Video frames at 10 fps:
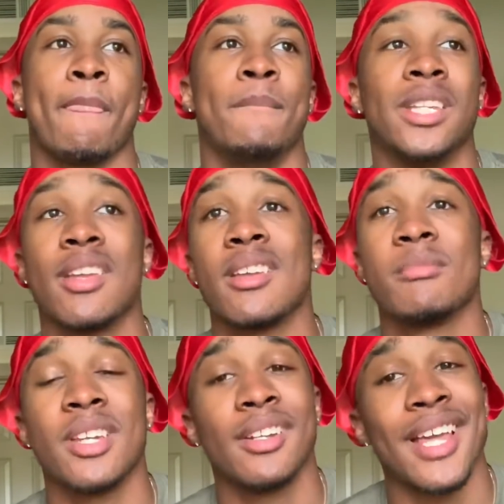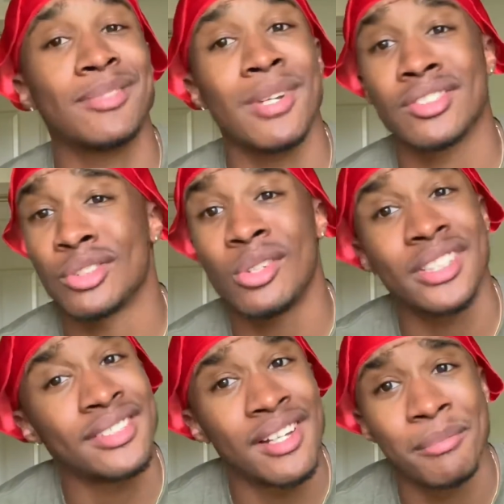But yeah, man, that's my
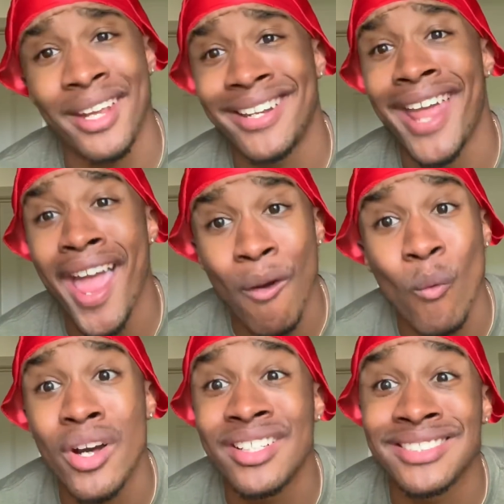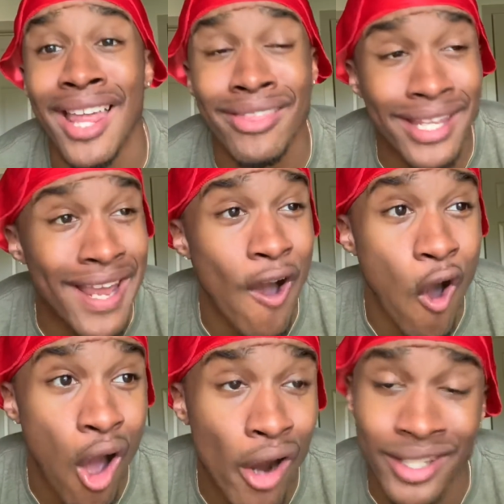story time, man. That was the
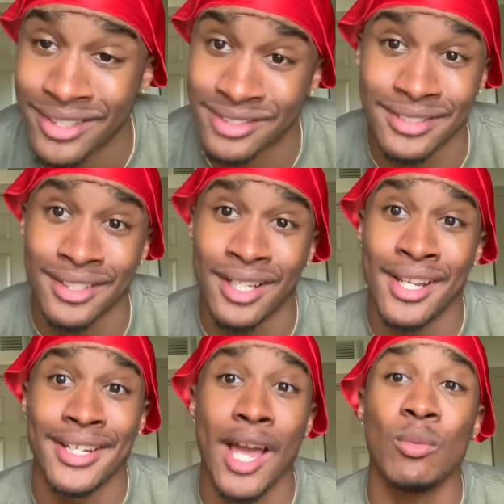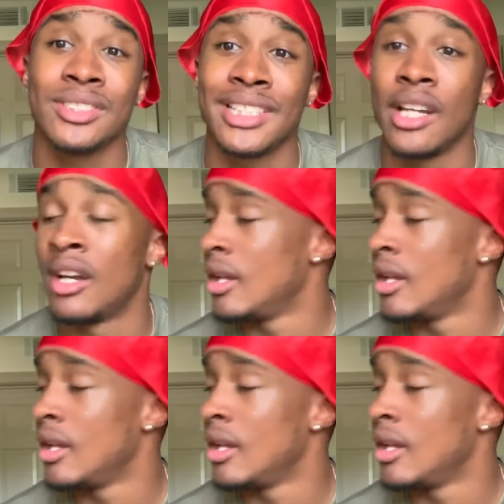hardest. That was the...